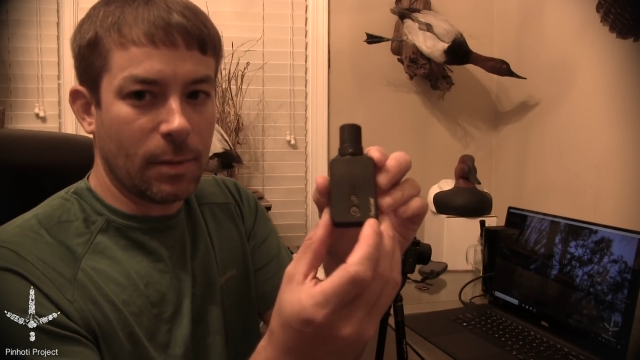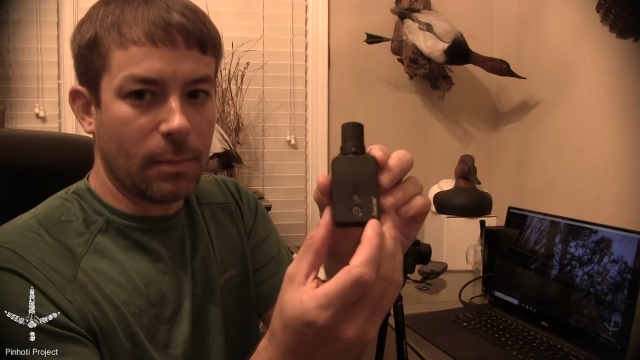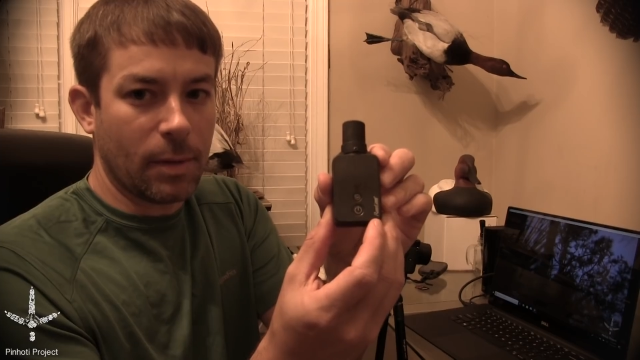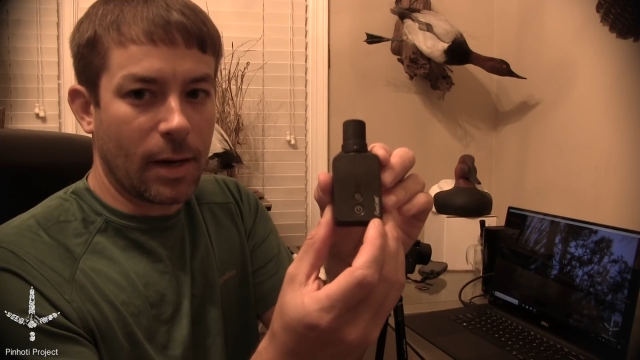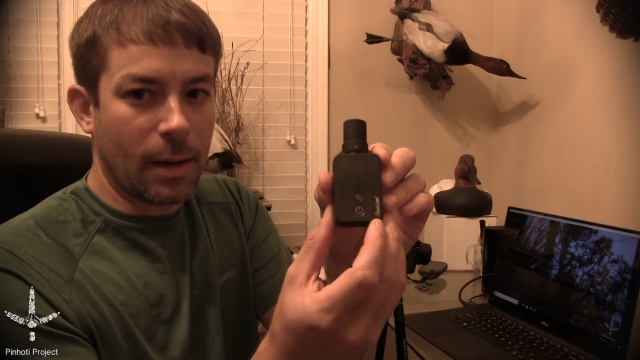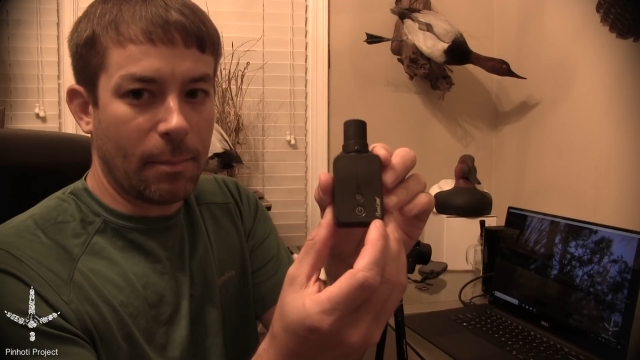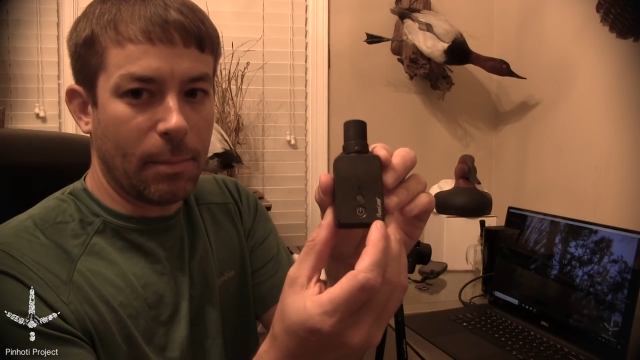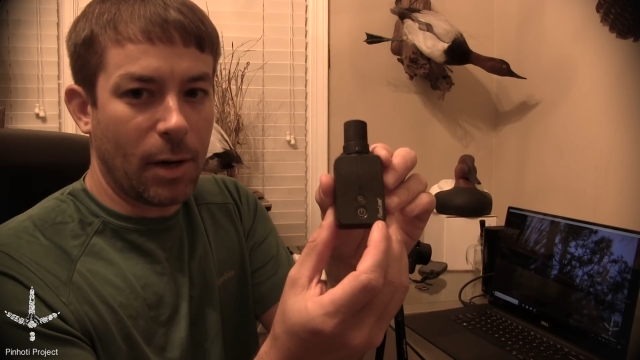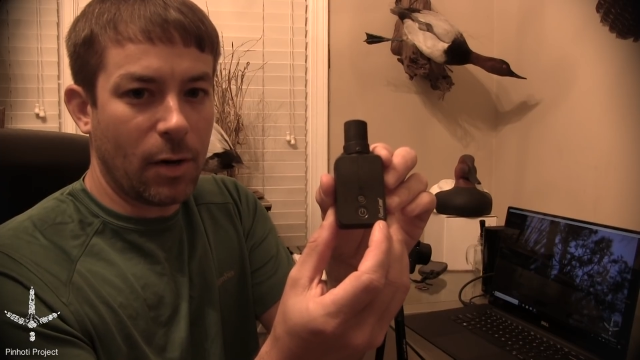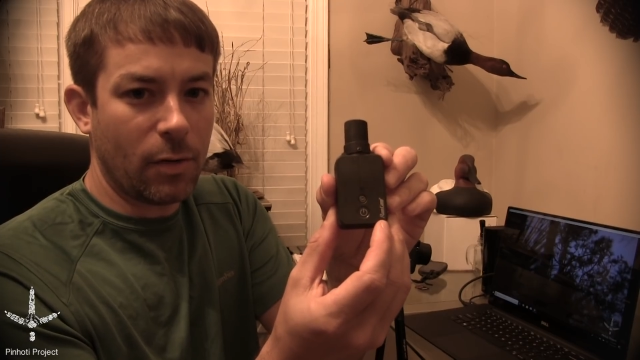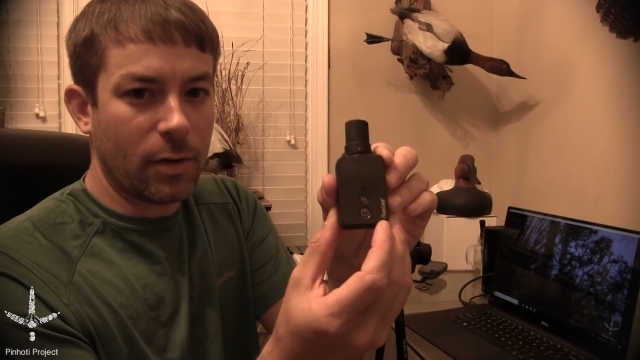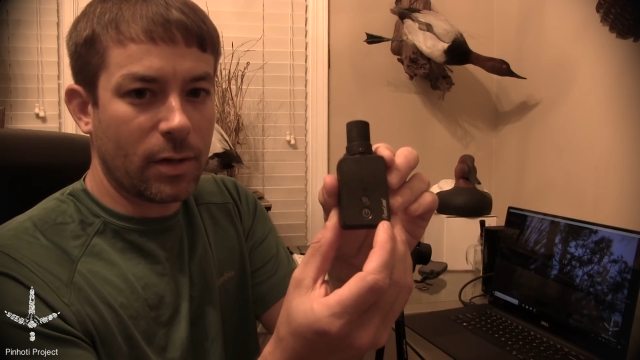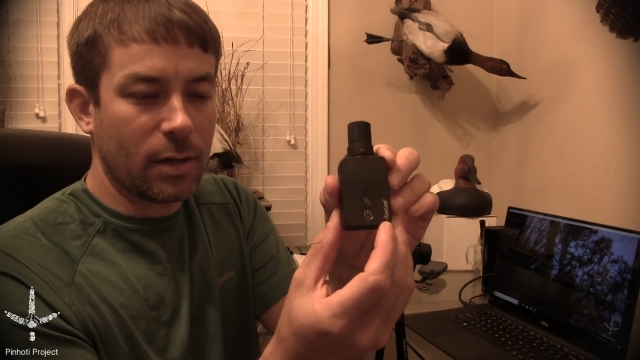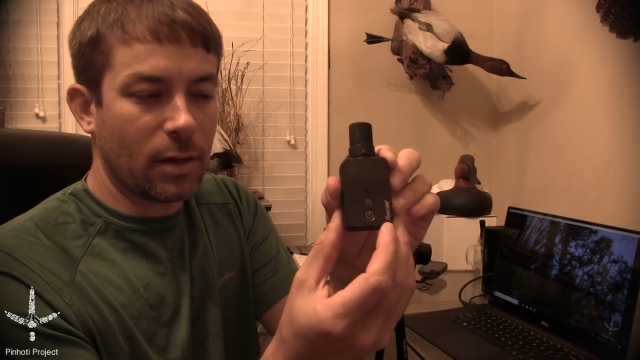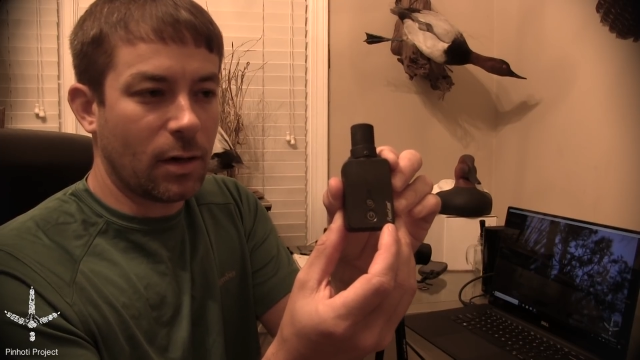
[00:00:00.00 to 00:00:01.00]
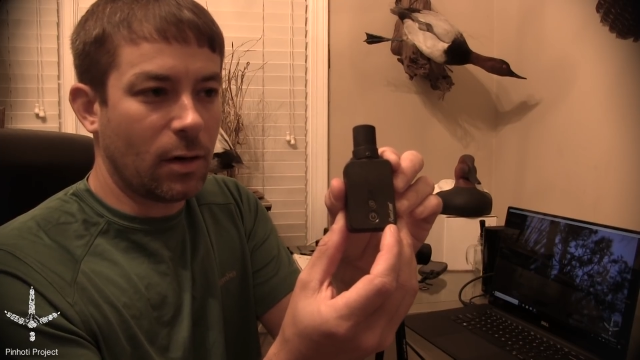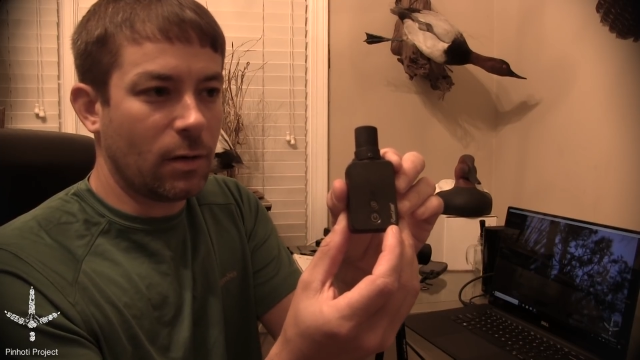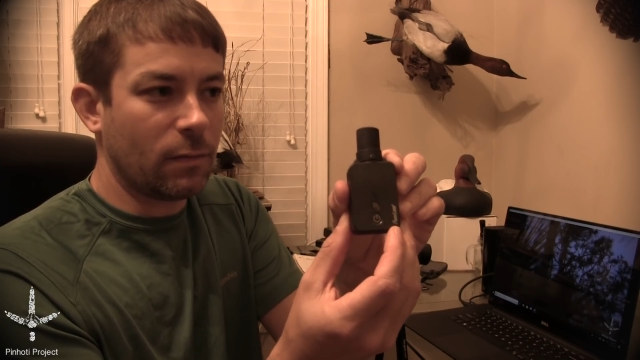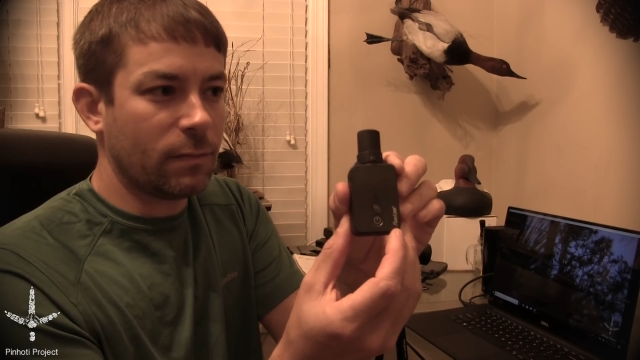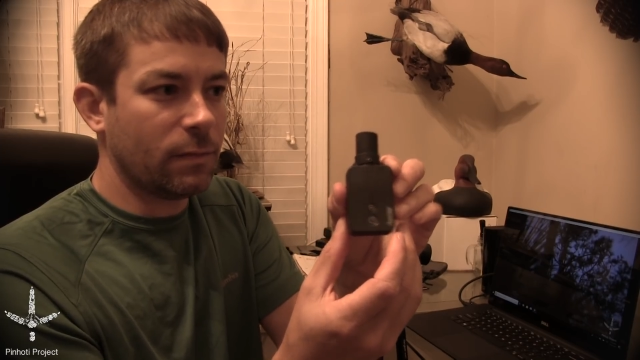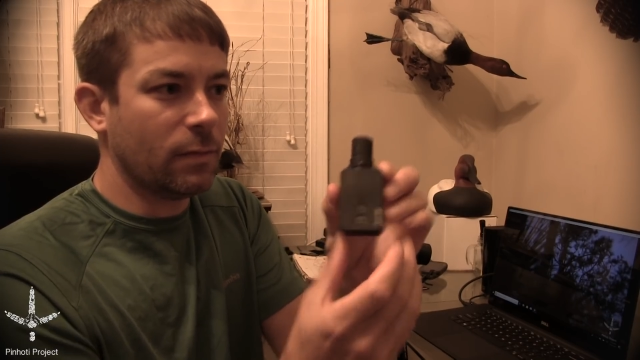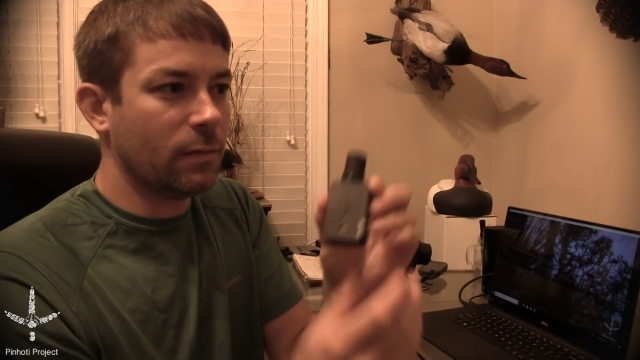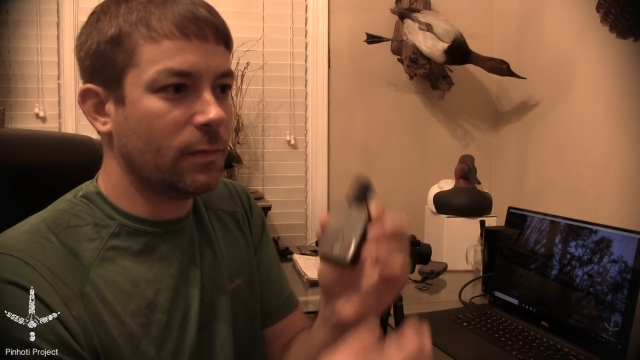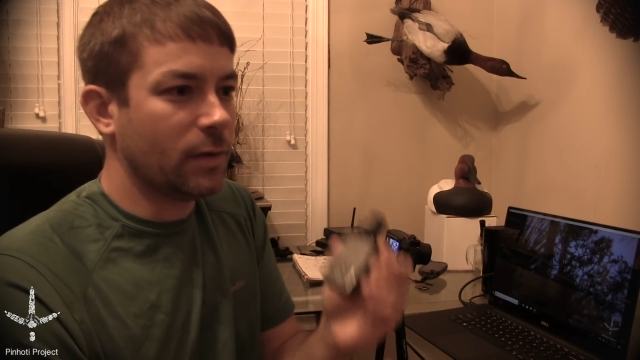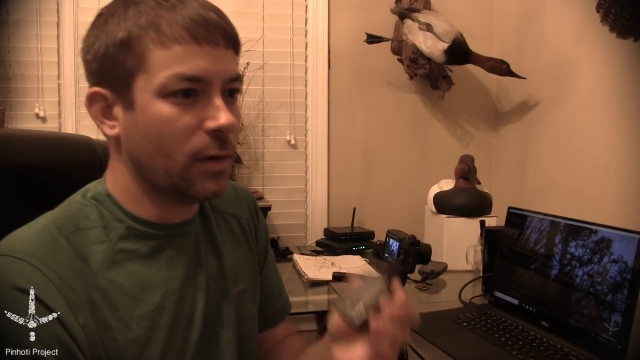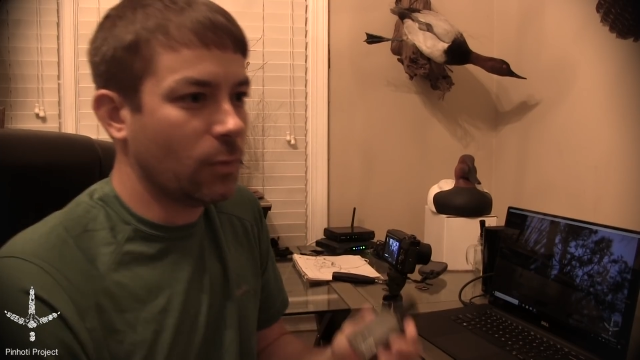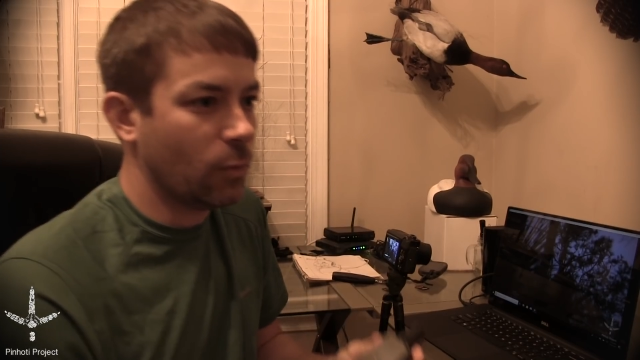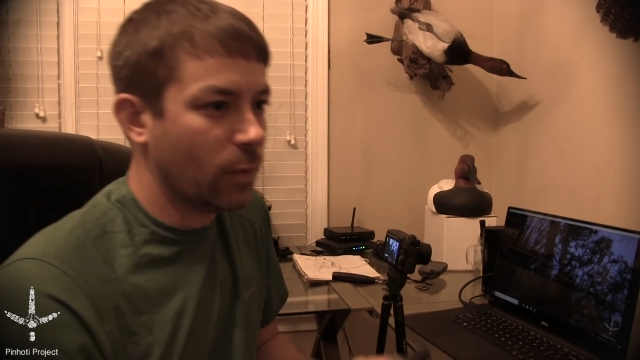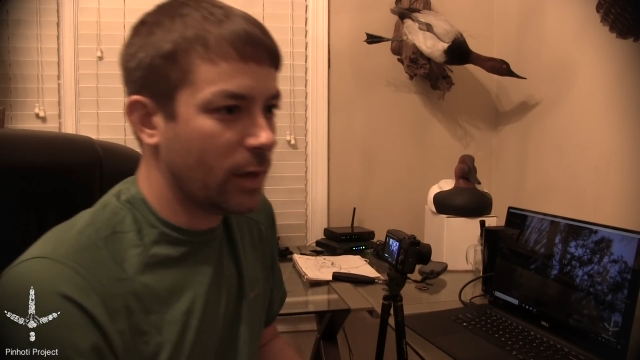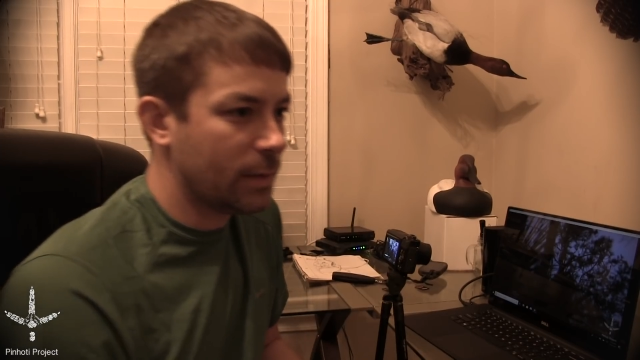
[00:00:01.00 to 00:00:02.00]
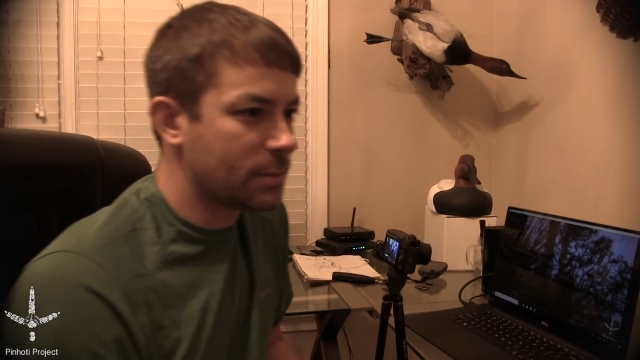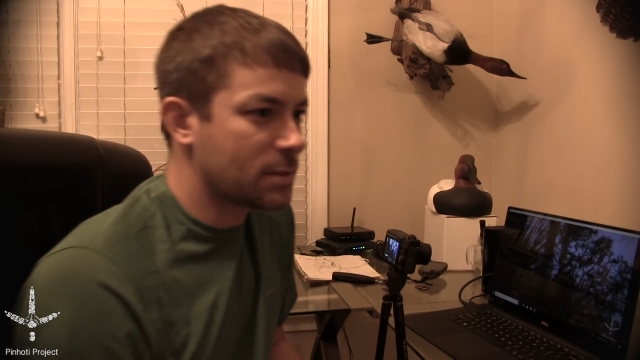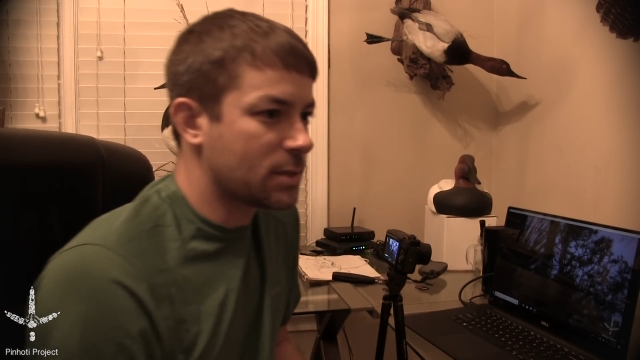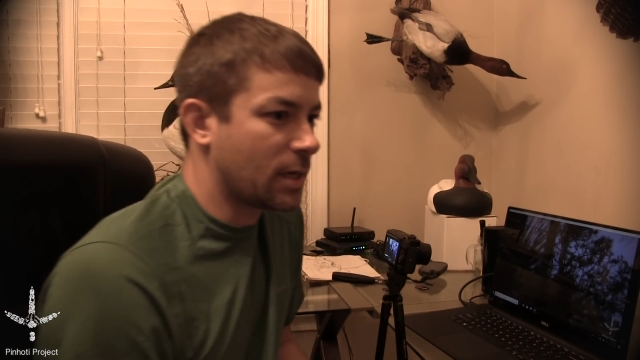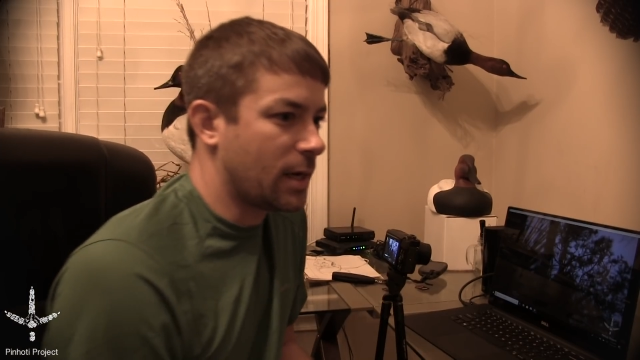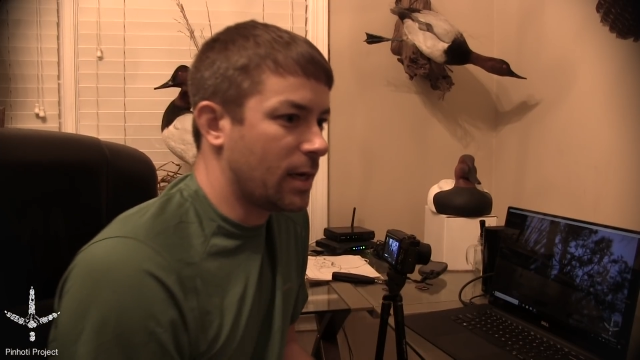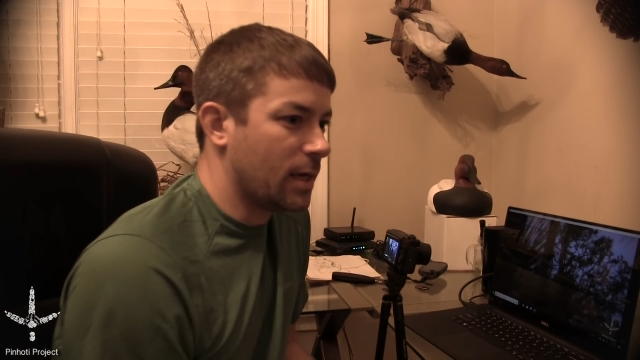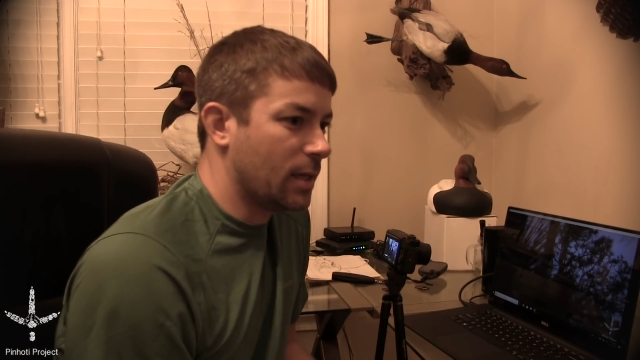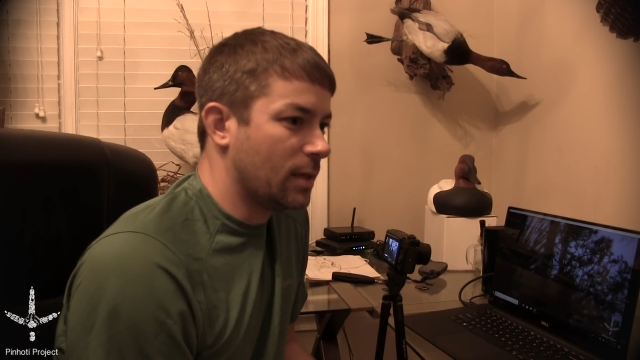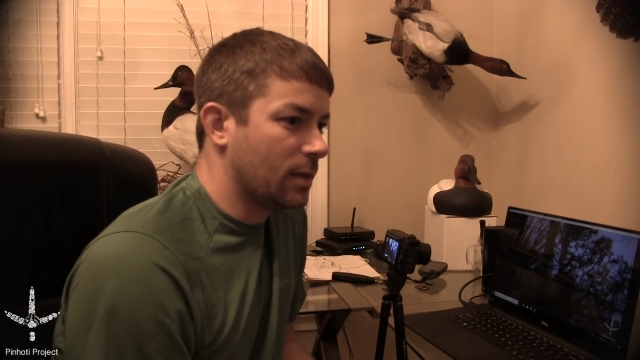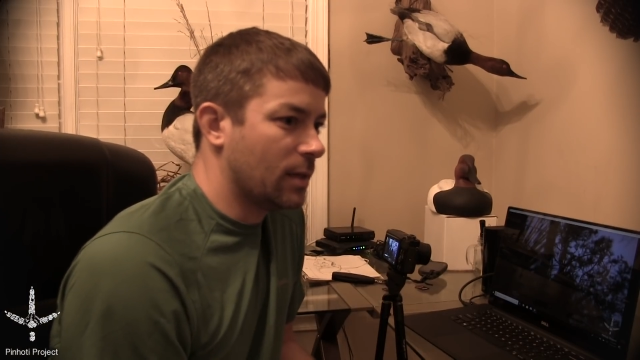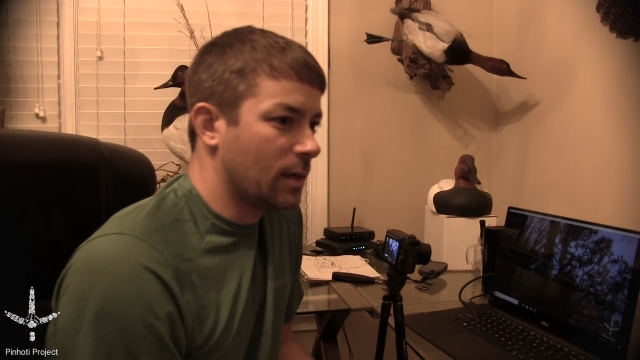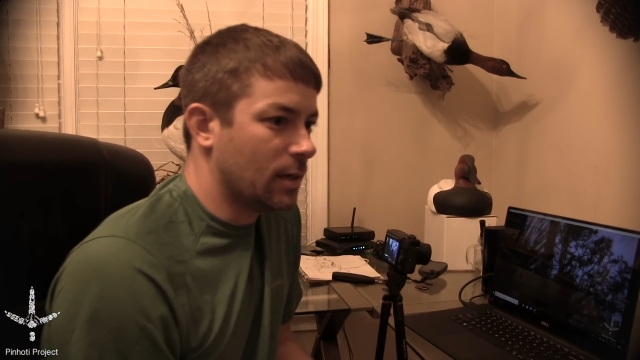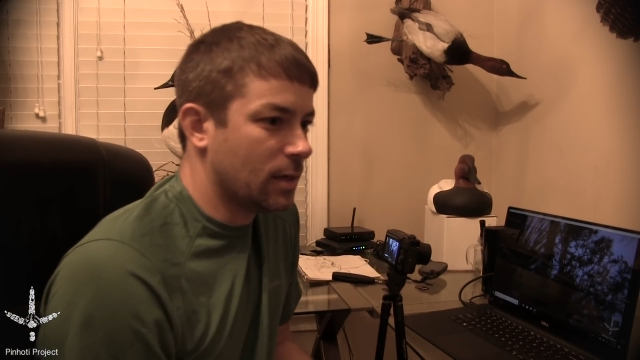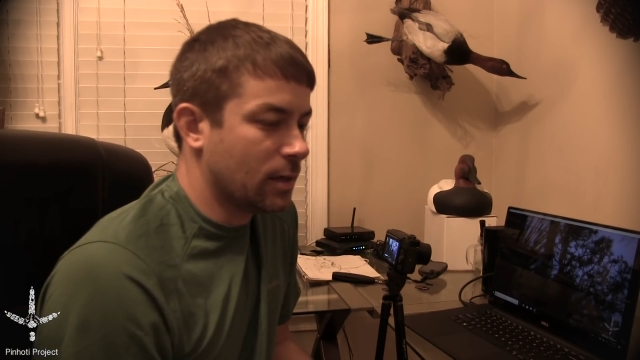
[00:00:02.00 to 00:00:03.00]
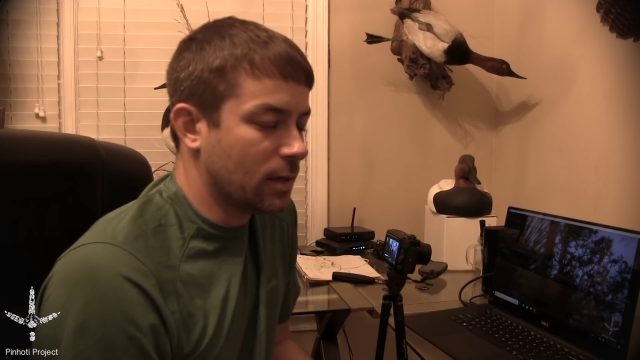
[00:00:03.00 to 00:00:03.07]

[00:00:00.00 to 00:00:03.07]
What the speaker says: but I bought it off of a website that